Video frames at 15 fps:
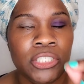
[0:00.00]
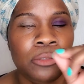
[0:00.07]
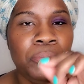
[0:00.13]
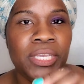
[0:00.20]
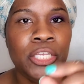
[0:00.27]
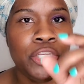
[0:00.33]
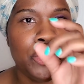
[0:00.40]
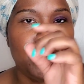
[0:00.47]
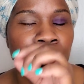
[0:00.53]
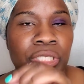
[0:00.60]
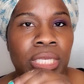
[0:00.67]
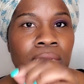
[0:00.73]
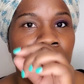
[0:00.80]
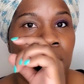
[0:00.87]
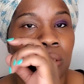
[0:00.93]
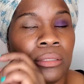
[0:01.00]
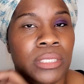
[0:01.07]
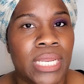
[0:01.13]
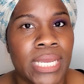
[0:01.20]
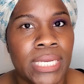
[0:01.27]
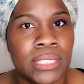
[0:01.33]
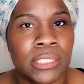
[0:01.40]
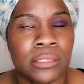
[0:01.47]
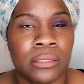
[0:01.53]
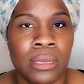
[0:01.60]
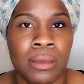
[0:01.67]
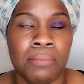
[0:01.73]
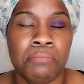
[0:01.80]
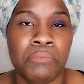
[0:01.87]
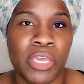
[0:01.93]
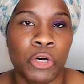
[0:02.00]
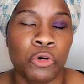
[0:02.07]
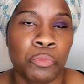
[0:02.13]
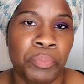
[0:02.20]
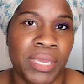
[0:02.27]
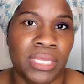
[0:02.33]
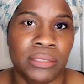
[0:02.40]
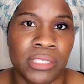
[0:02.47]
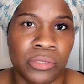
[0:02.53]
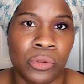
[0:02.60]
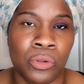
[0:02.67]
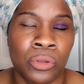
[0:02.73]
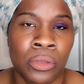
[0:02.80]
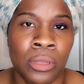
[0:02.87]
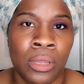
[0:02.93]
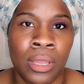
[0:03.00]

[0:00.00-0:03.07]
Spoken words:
be using the NYX Milk Pencil.